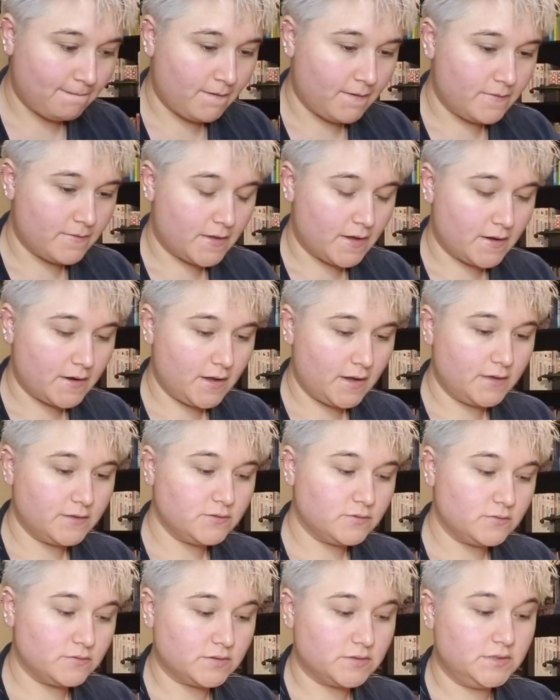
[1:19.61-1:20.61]
that
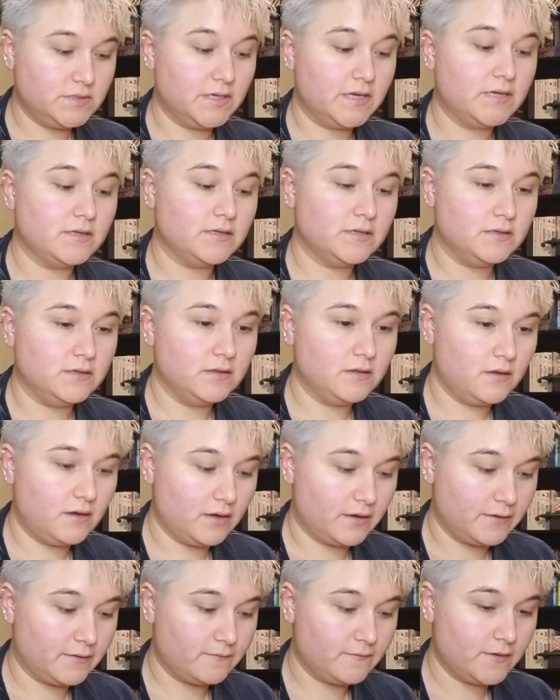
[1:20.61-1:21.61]
handle daily
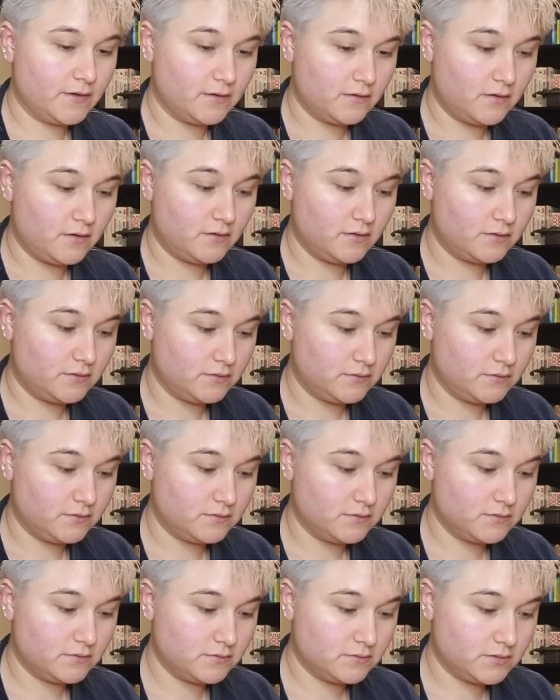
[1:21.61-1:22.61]
life and are
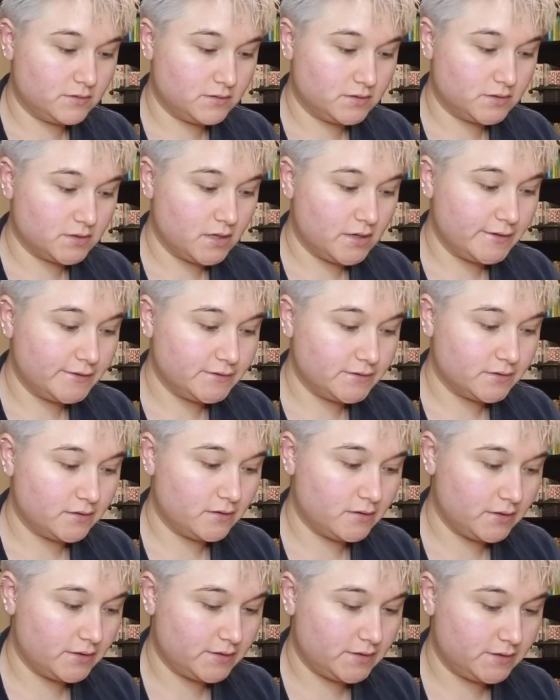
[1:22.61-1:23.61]
designed to
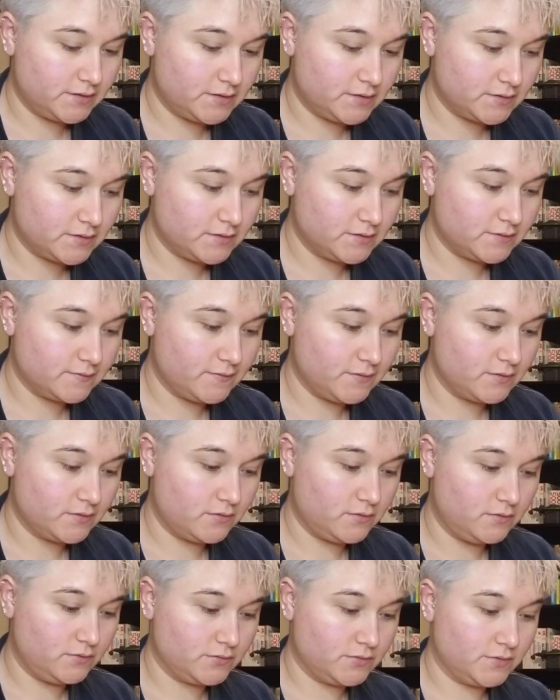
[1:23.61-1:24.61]
hide the existence of other
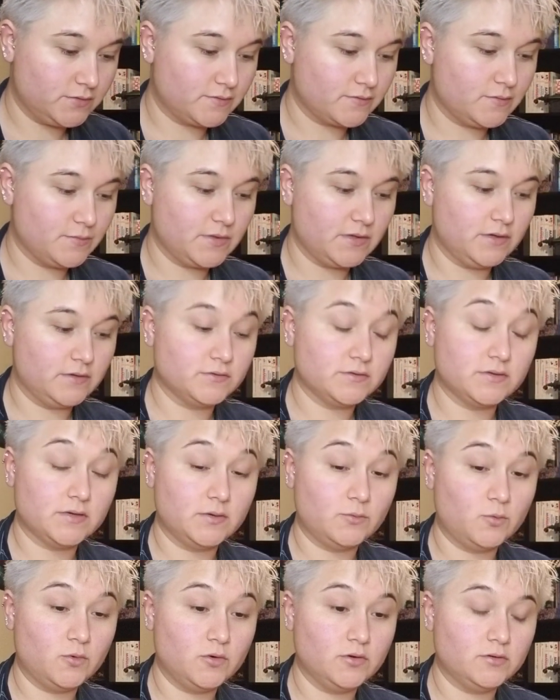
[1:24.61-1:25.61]
alters from the outside
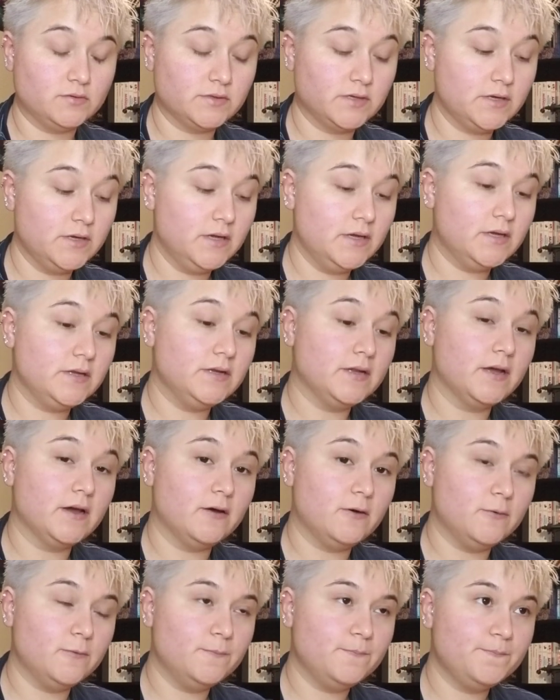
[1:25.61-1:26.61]
world.
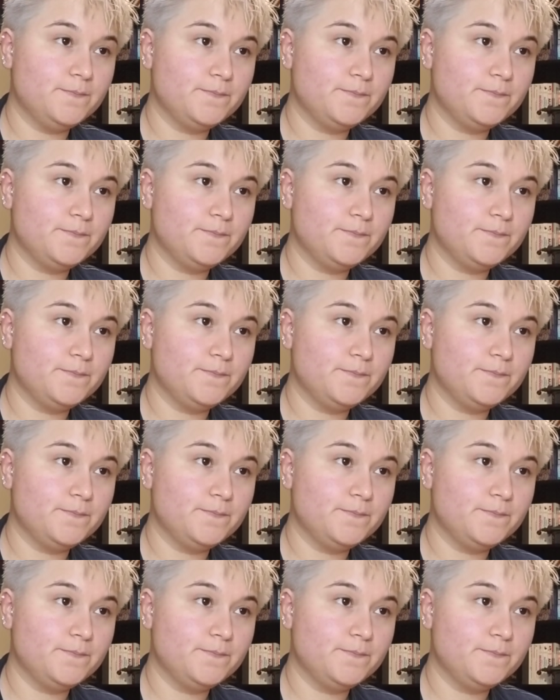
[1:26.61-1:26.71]
Now,